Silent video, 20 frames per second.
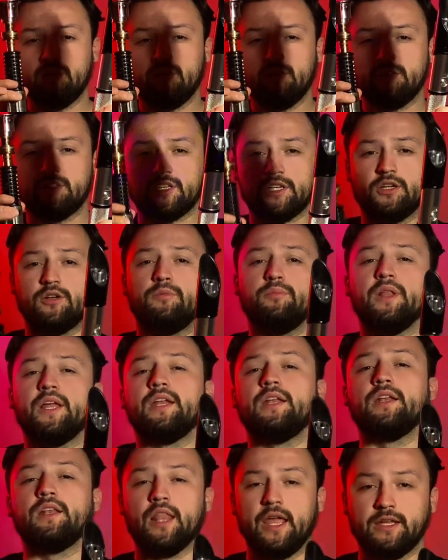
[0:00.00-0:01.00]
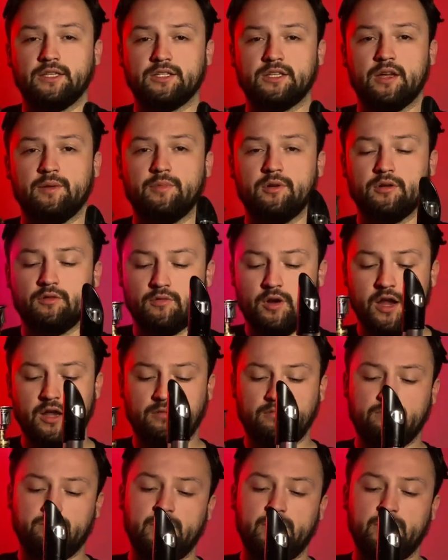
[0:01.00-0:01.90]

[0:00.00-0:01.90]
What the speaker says: single-bladed lightsaber, right?